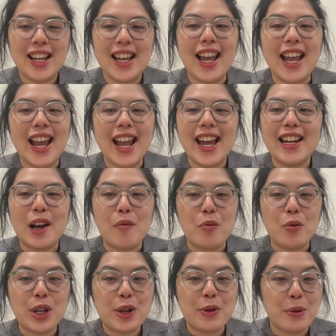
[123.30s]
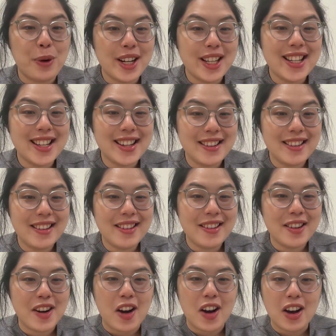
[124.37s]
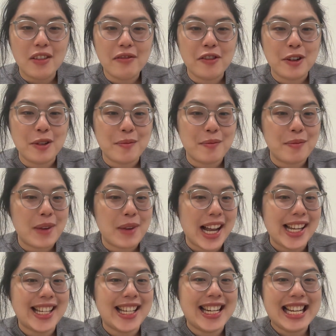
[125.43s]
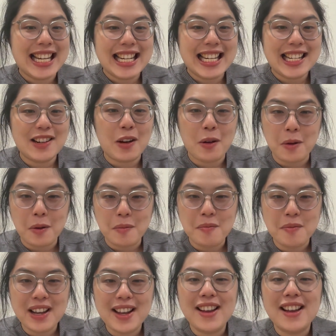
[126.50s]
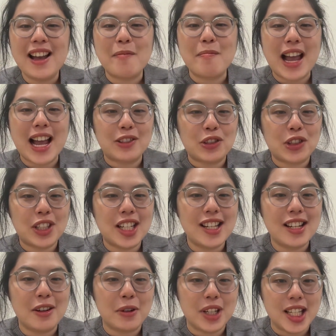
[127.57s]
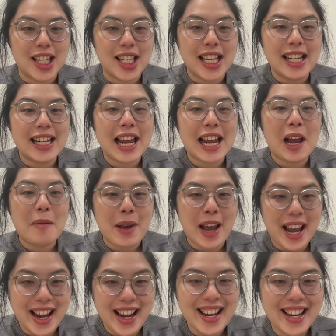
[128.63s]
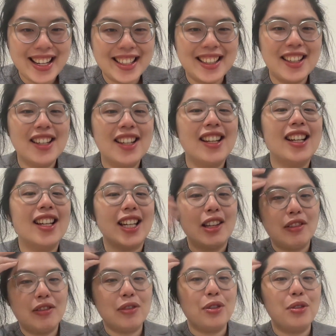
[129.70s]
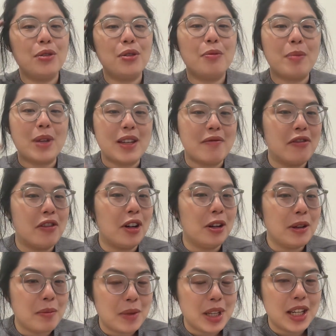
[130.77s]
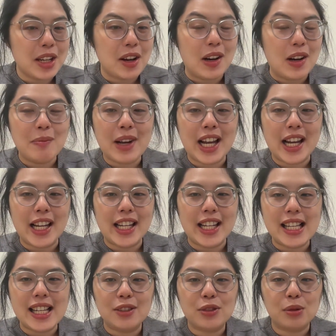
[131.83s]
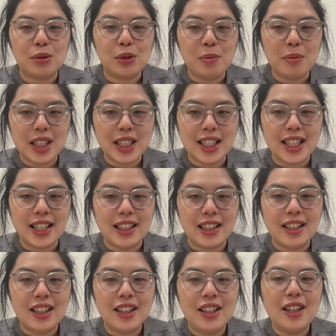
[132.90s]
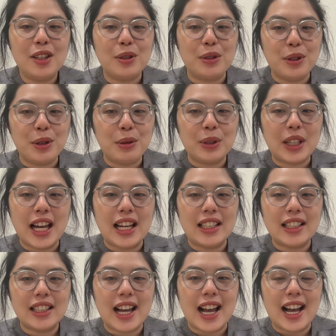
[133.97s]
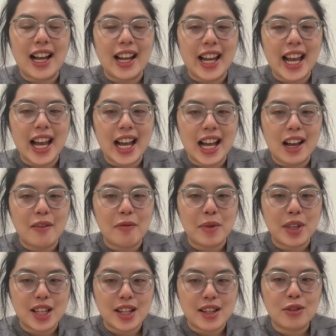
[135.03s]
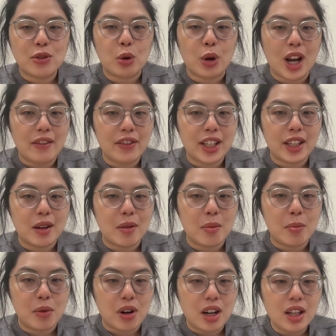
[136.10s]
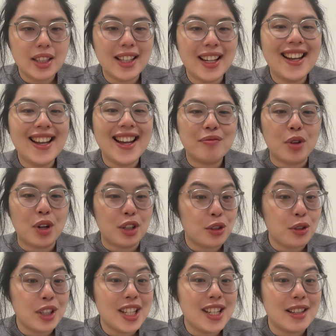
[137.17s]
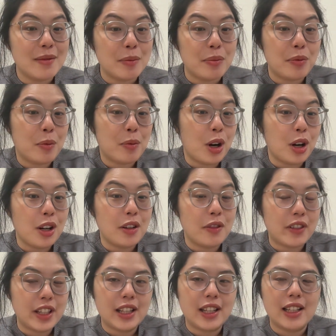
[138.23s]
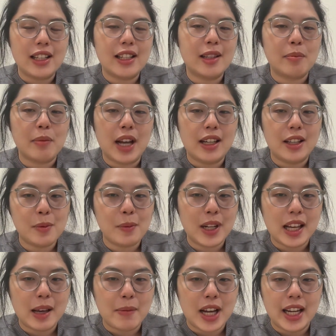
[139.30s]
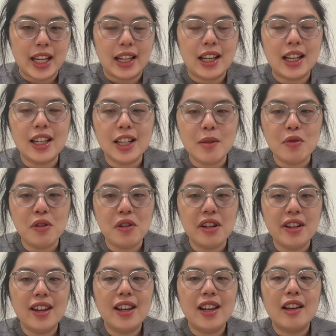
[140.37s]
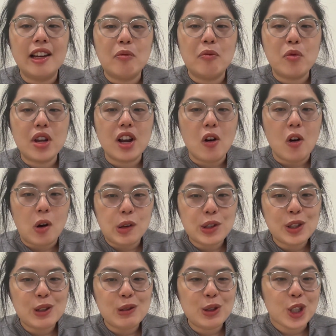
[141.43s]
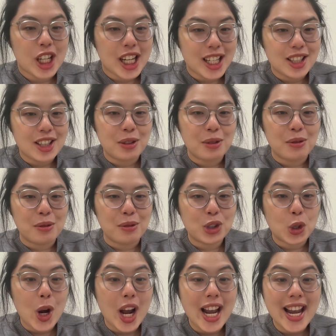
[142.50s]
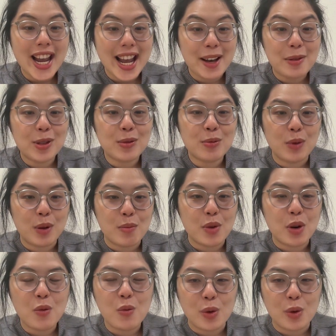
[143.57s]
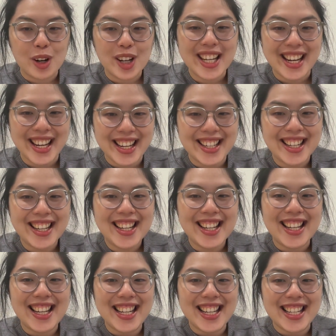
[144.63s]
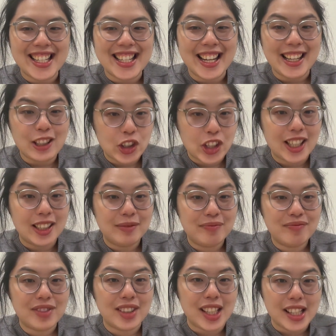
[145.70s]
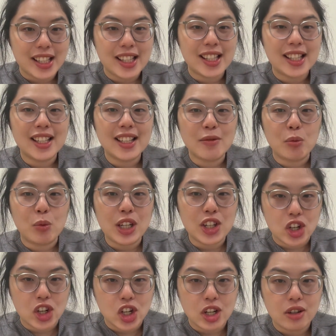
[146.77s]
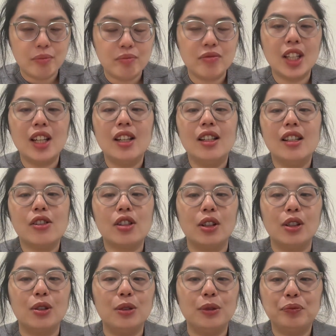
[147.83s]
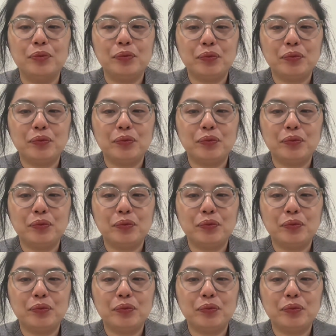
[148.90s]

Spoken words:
And I'm recording here not from my Canadian home. I'm actually currently in Taipei. If you've been following me on my social media, you know that I have been traveling abroad. Partially, part of it is my husband and my honeymoon. And we are also trying to try out remote working in Asia this winter. So